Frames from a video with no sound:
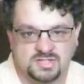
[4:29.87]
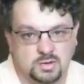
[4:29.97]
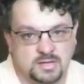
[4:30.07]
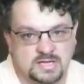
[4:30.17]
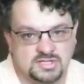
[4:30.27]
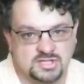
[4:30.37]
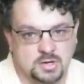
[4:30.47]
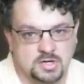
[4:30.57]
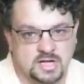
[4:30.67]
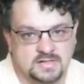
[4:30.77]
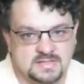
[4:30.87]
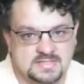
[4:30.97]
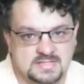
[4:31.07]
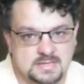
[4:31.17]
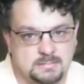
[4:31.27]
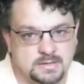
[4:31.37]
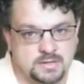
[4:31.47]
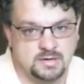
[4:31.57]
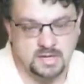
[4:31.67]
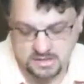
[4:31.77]
So to get started on disassembly,
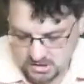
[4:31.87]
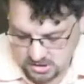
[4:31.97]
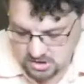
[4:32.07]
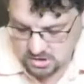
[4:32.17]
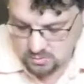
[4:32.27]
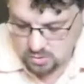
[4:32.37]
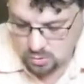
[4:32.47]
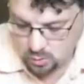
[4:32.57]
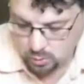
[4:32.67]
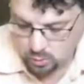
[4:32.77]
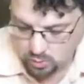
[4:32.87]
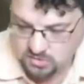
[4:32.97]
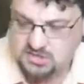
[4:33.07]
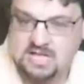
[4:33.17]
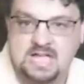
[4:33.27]
you're going to need two tools,